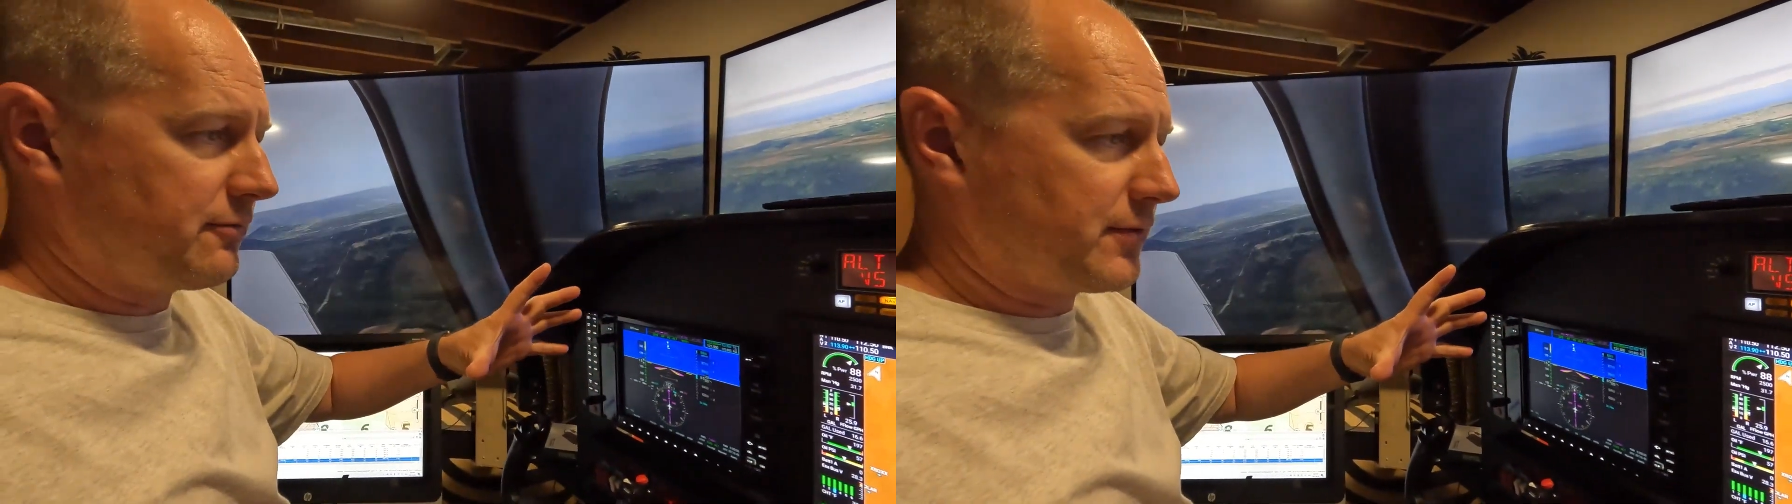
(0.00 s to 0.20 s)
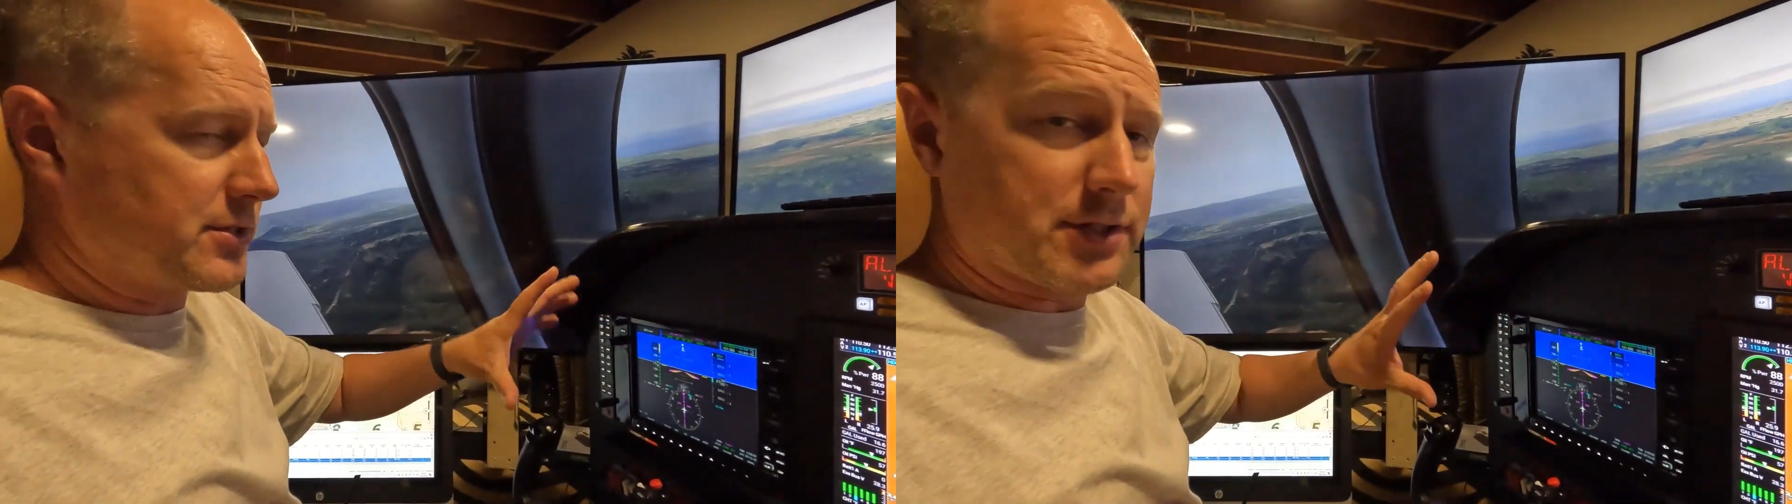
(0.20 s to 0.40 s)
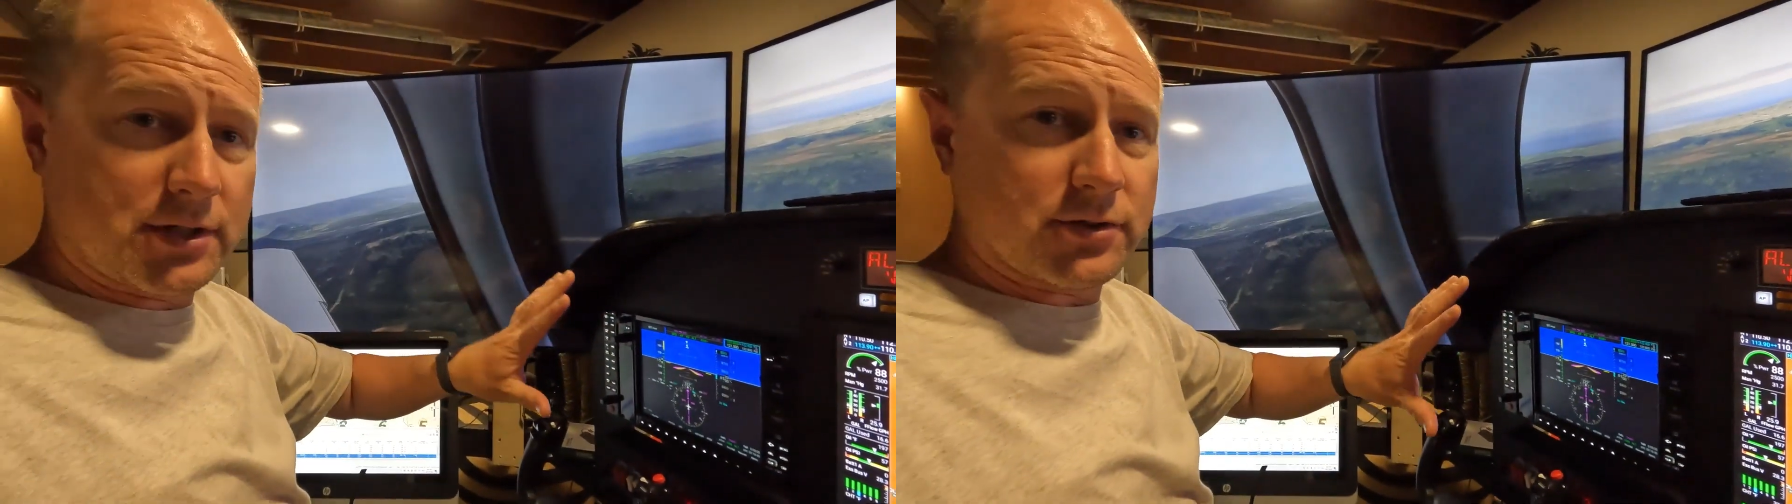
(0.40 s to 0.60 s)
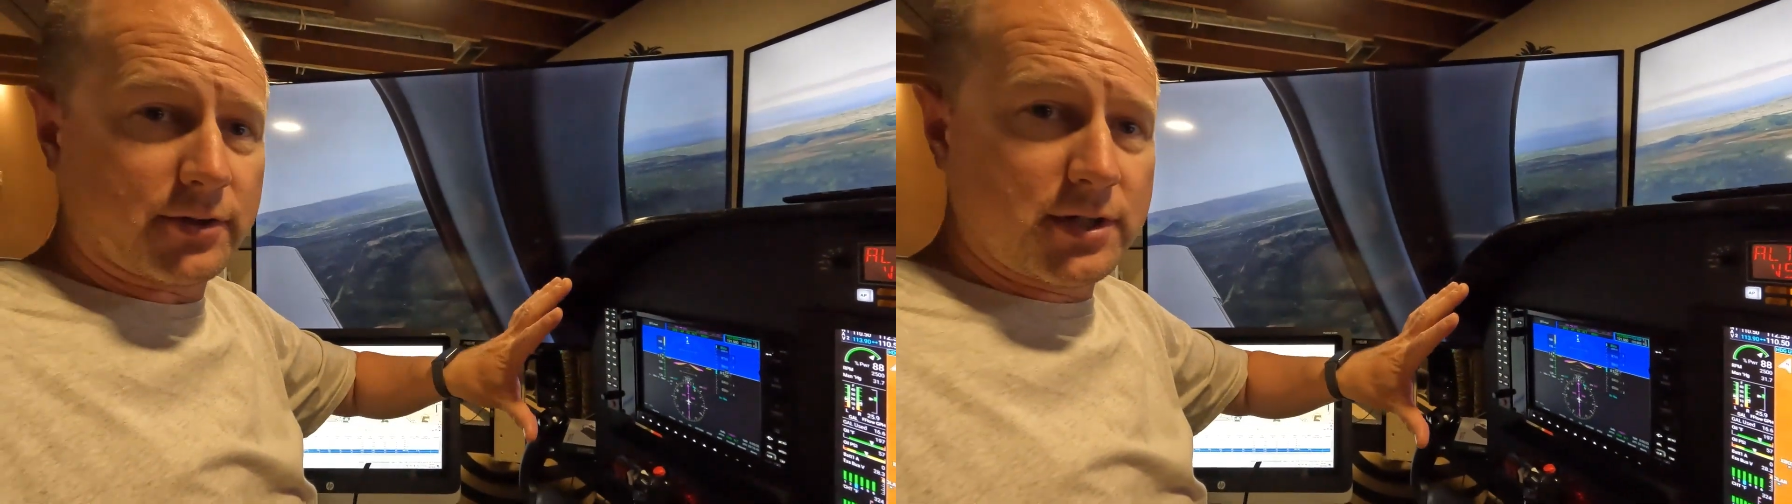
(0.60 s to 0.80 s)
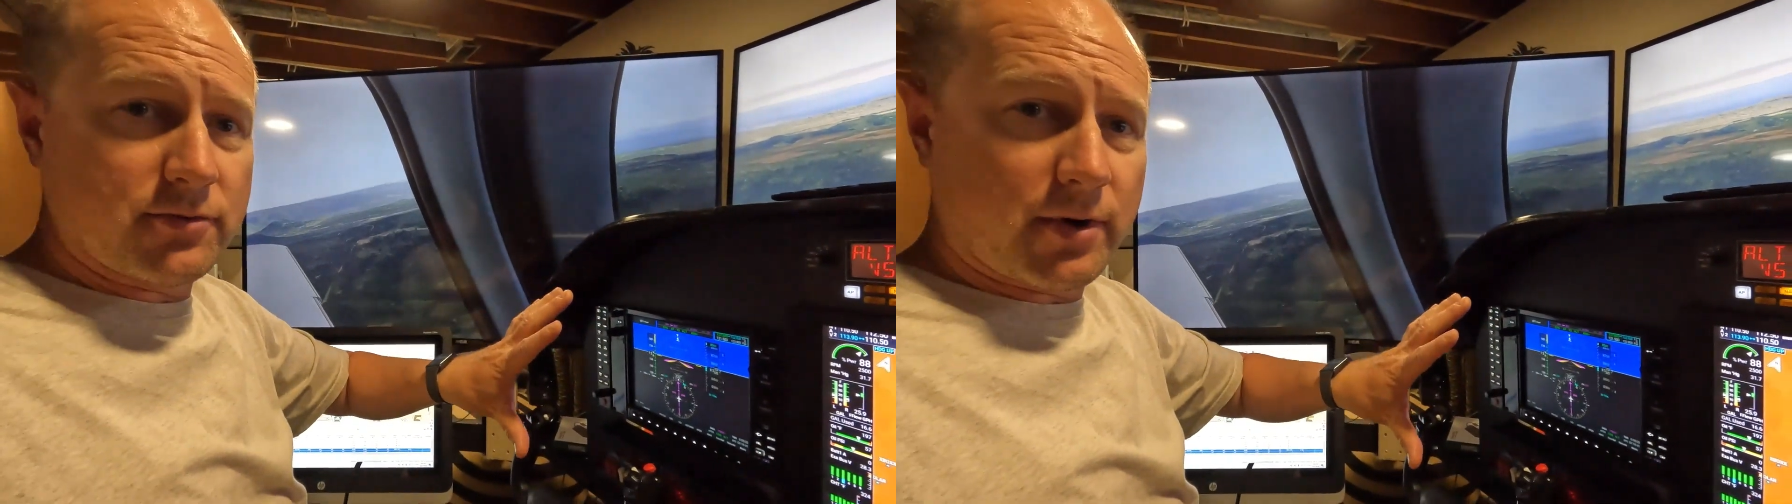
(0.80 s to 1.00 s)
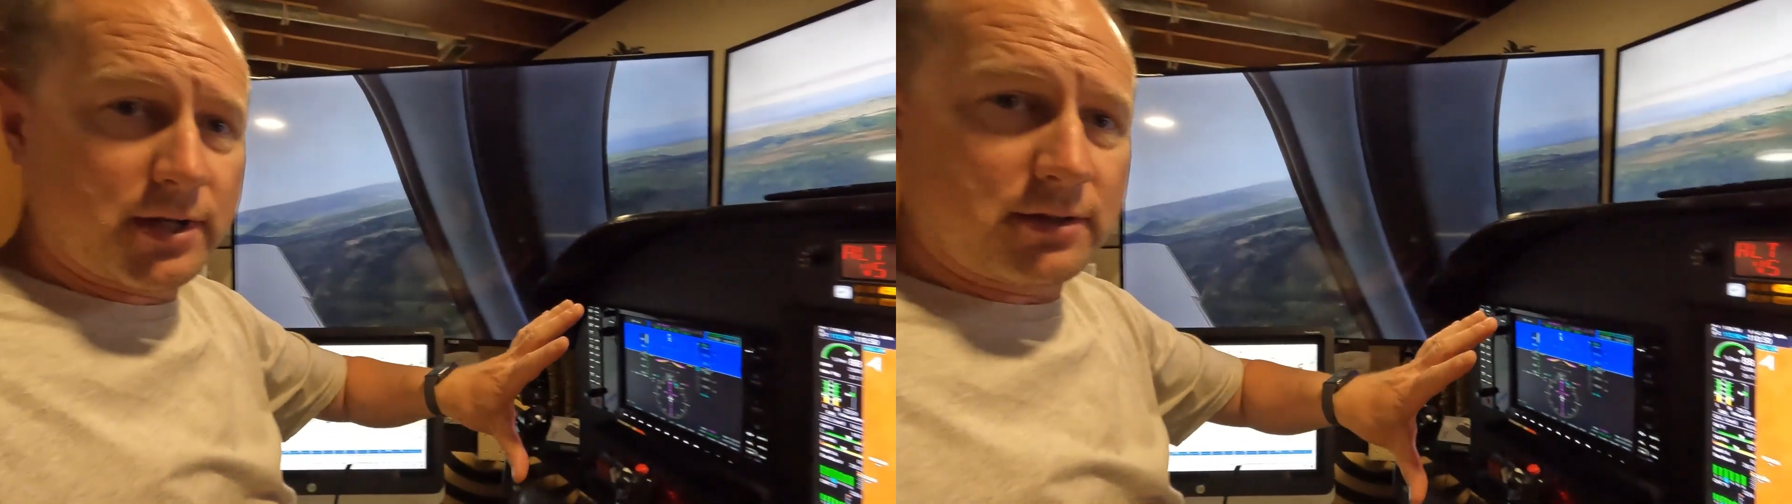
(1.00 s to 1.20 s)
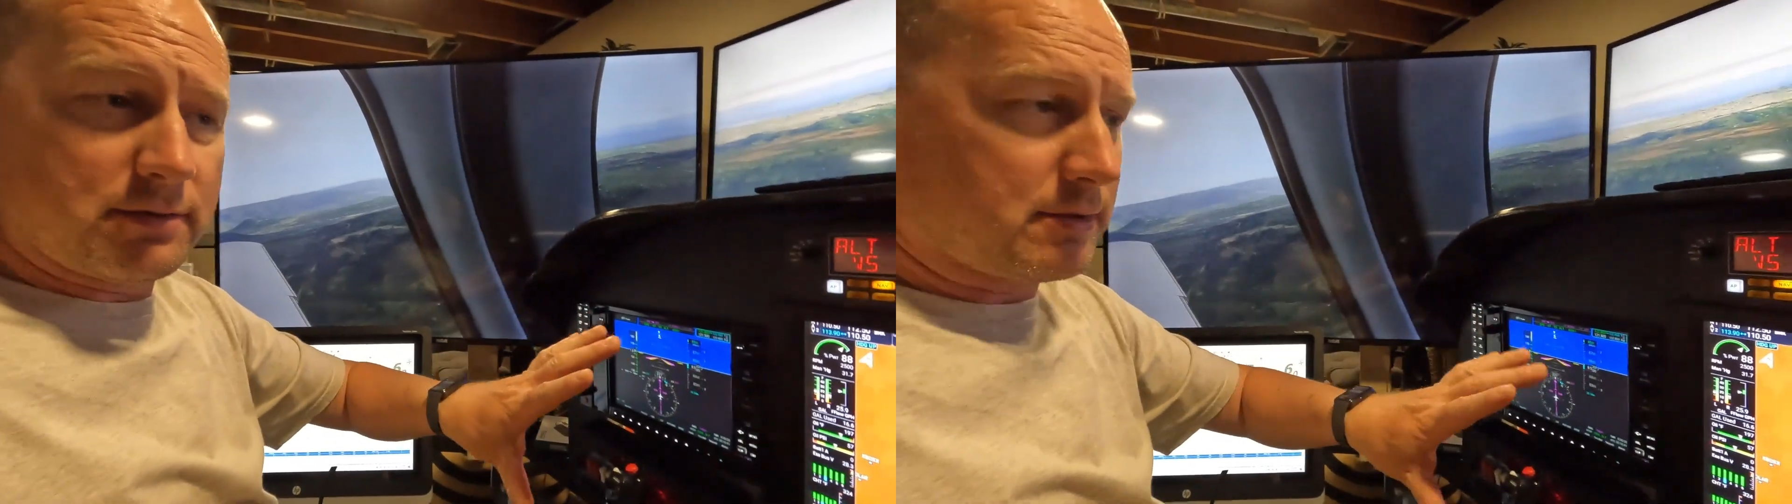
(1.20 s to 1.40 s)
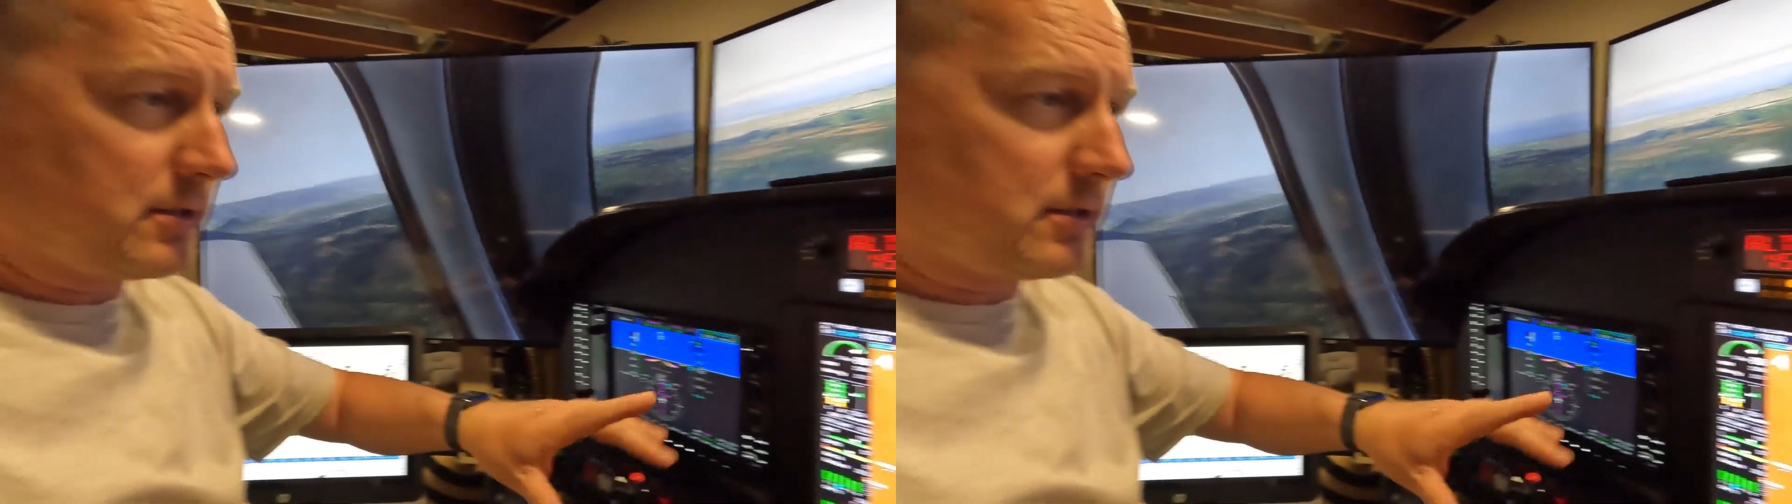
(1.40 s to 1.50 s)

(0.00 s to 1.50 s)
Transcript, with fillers: have uh, six screens running.